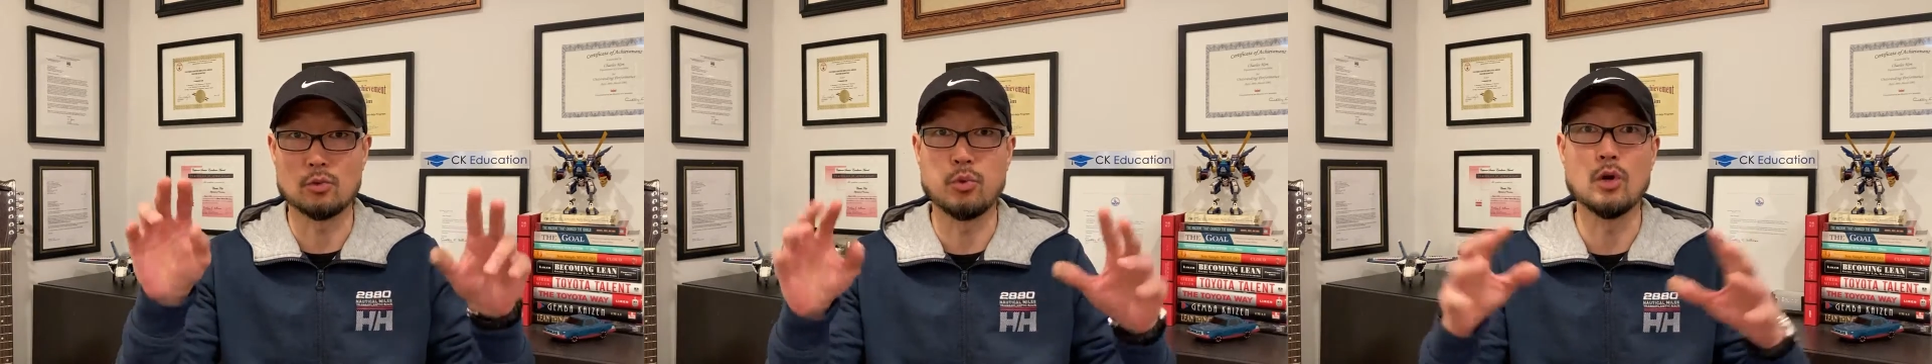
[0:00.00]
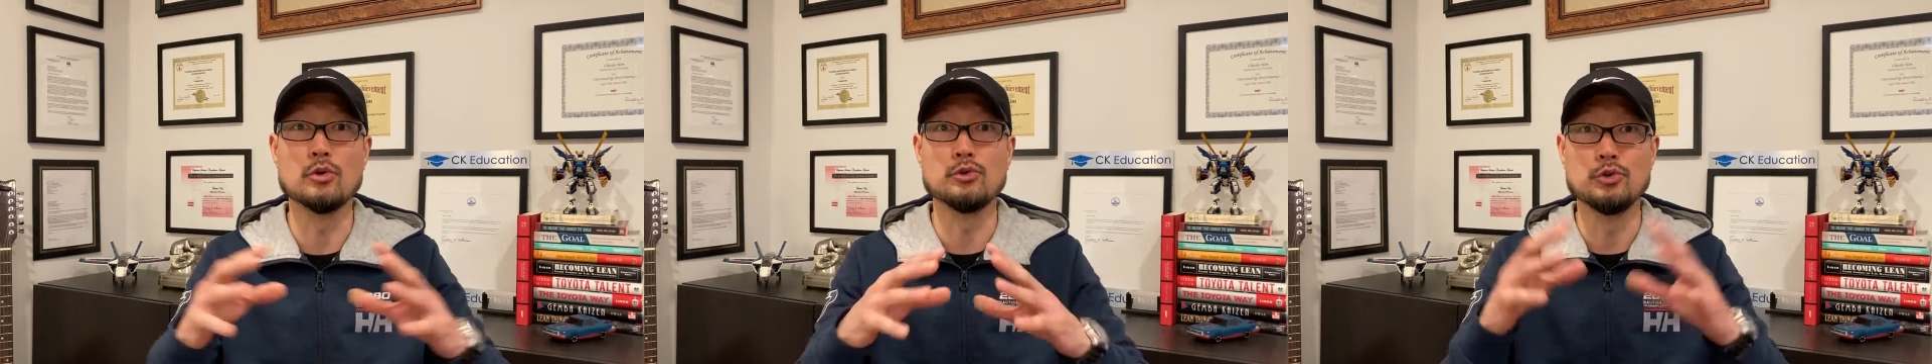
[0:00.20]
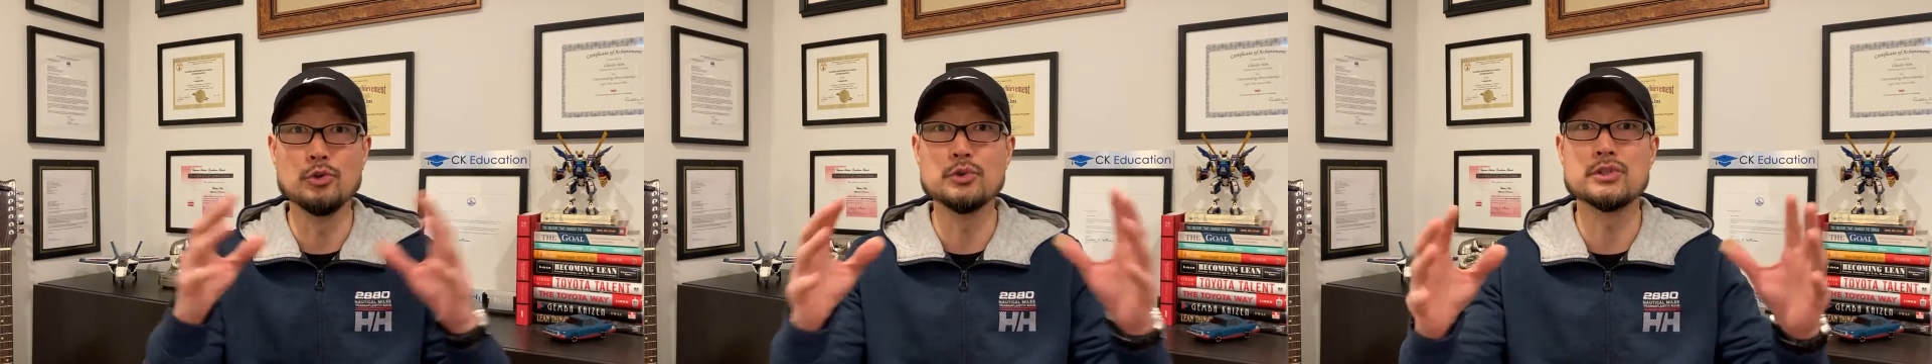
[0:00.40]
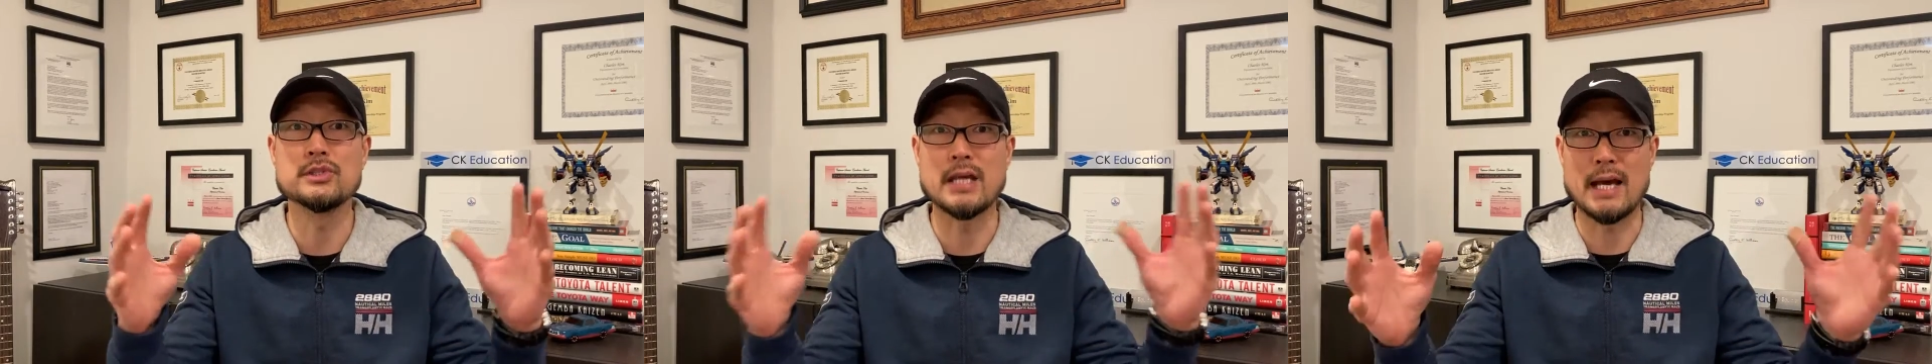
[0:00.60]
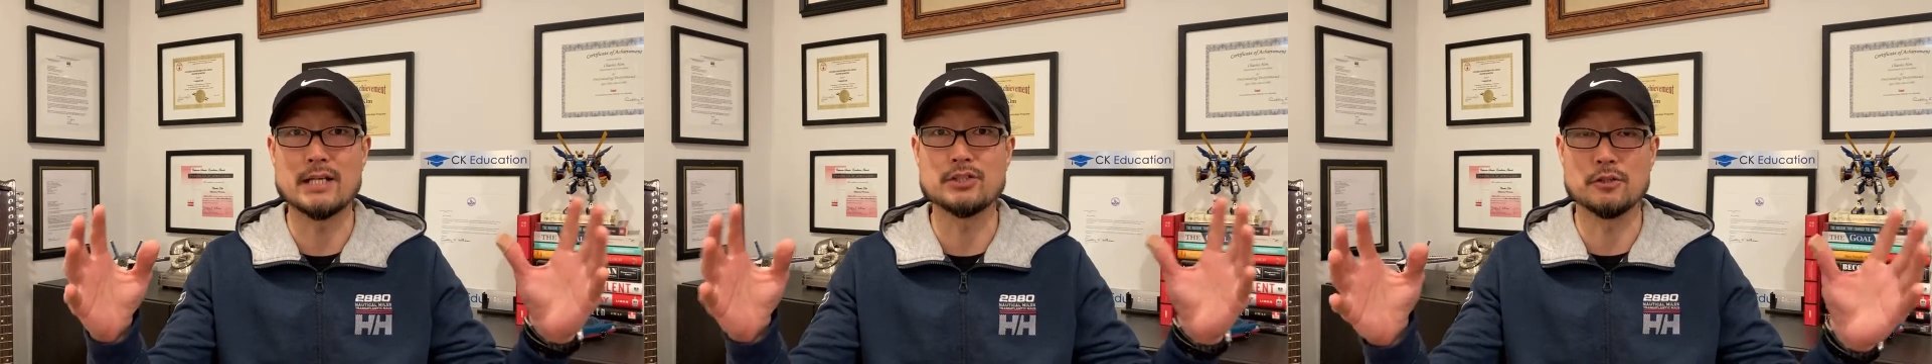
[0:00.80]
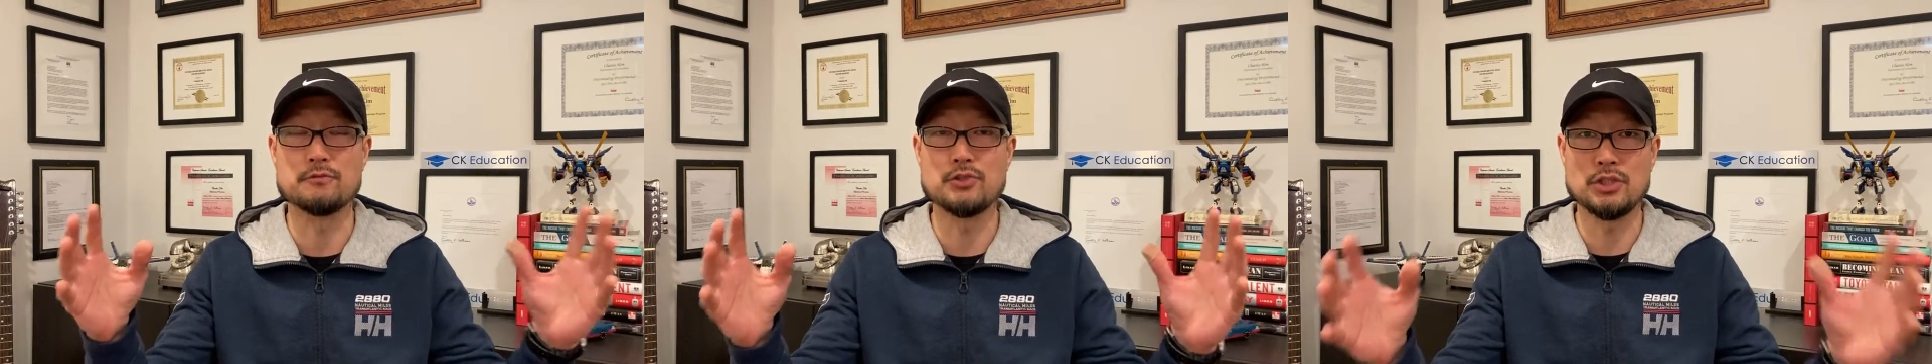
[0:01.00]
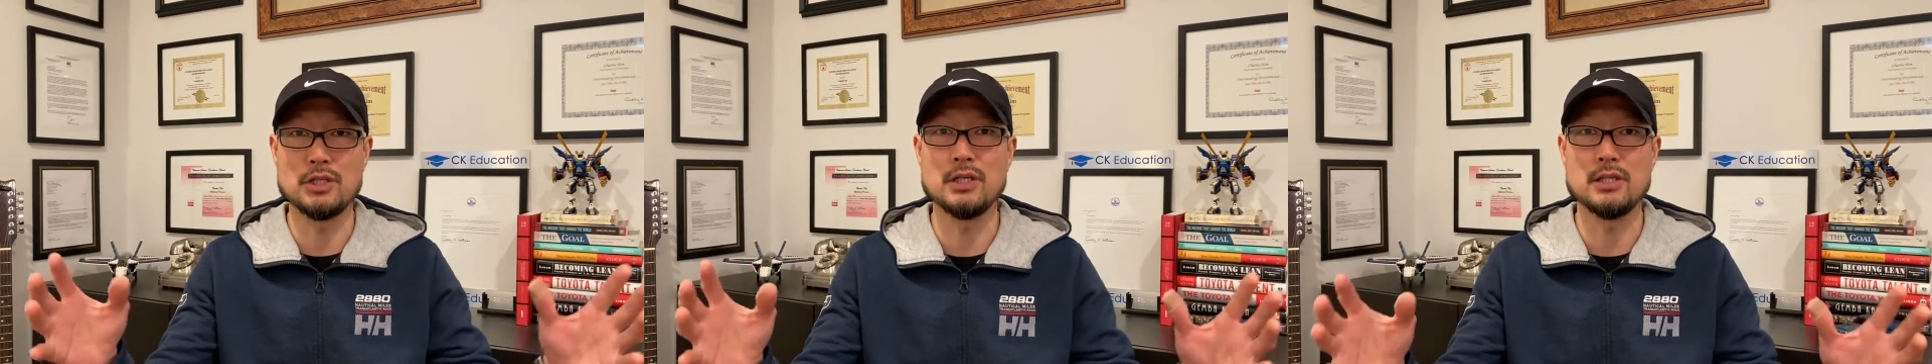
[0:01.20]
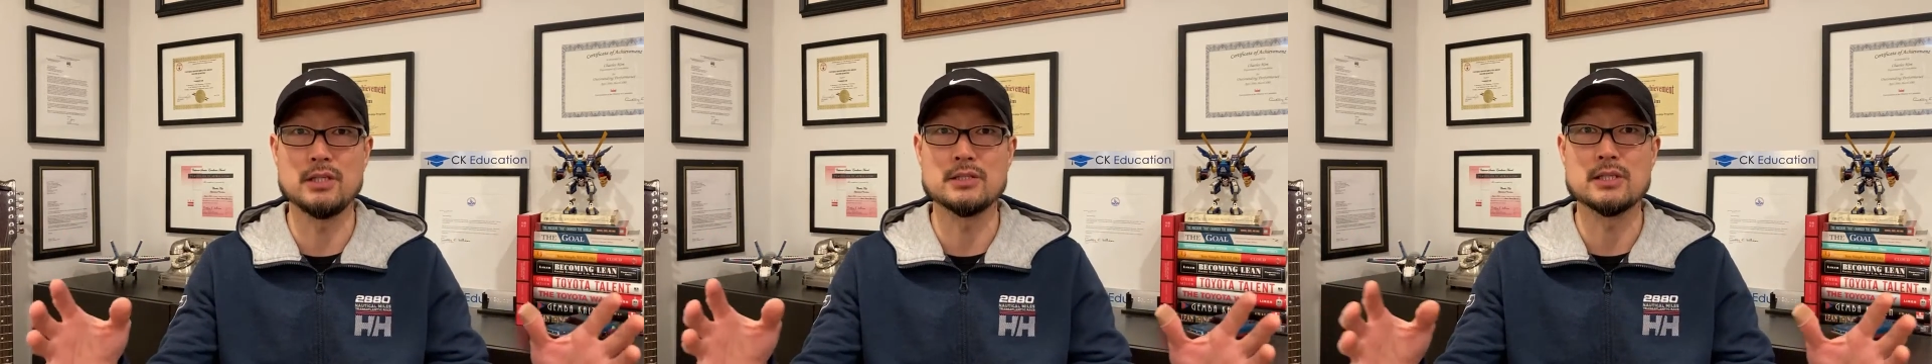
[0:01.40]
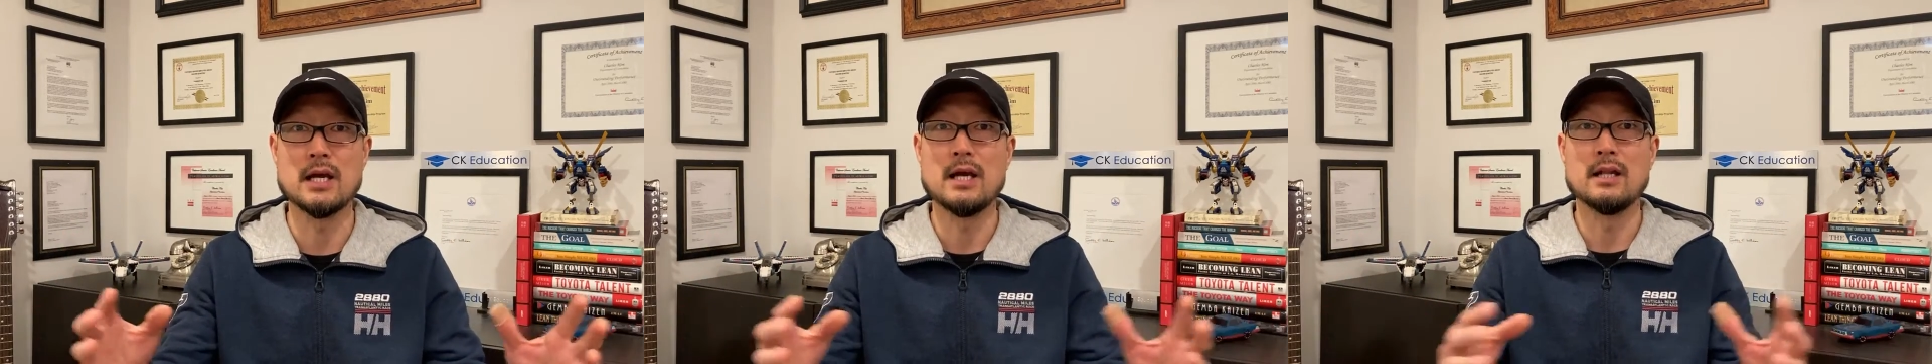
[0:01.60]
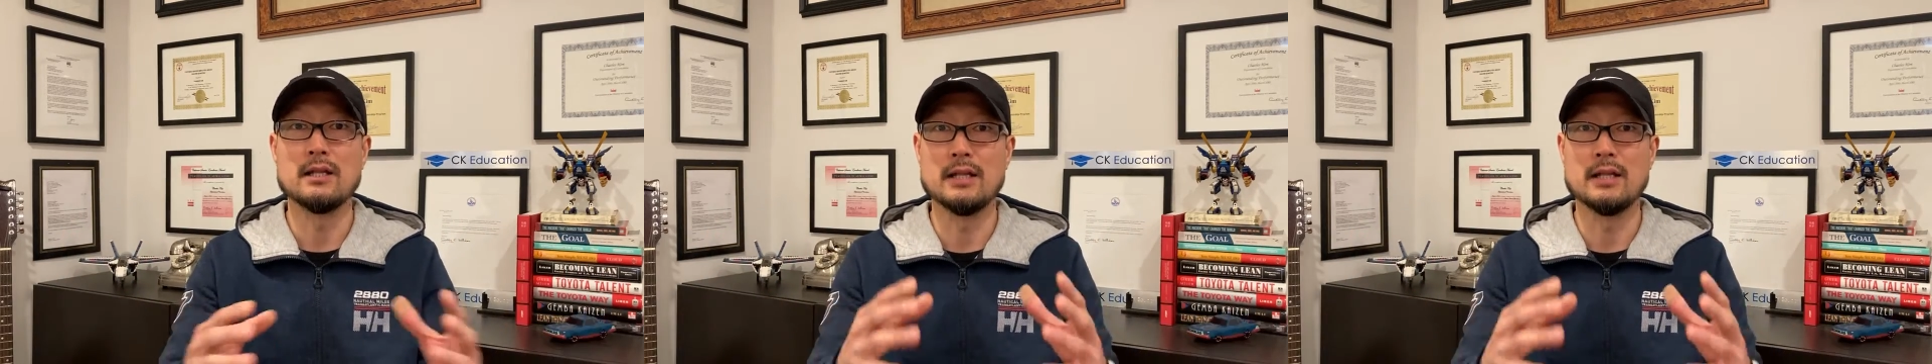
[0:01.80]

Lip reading: quote, new stash of cheese,